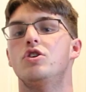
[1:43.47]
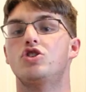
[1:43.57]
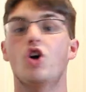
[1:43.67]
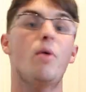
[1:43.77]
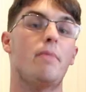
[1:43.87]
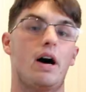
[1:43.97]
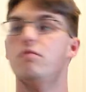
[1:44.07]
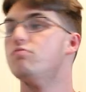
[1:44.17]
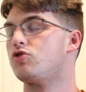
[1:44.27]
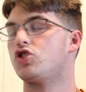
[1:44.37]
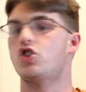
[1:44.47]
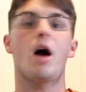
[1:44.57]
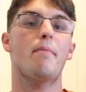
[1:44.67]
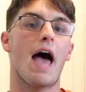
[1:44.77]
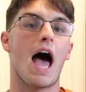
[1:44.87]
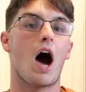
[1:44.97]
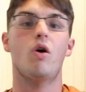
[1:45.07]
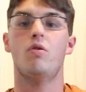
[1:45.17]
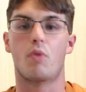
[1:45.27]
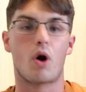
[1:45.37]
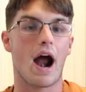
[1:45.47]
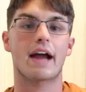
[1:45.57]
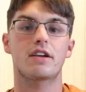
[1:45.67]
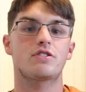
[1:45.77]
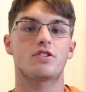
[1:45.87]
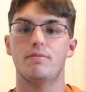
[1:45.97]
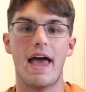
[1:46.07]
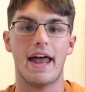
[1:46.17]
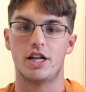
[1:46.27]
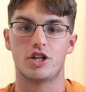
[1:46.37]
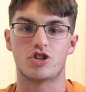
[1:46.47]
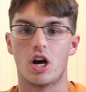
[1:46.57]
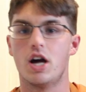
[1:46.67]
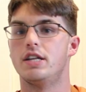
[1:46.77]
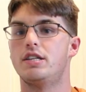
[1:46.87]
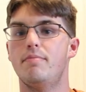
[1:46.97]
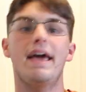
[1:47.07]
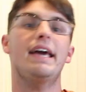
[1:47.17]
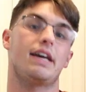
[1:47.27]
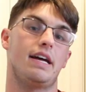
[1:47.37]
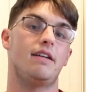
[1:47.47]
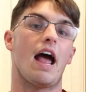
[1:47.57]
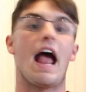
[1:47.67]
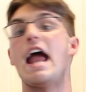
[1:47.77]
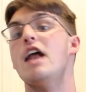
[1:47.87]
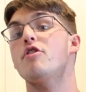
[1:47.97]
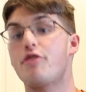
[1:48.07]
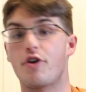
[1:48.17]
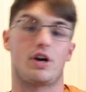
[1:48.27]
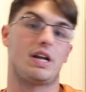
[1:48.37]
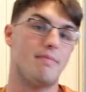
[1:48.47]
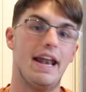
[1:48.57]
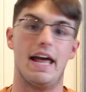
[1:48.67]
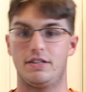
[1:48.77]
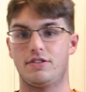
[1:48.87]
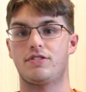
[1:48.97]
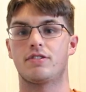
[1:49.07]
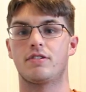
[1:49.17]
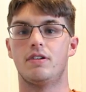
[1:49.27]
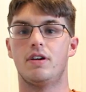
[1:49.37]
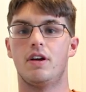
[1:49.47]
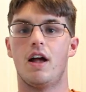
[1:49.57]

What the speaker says: Soma somehow miraculously managed to make it in 30 minutes.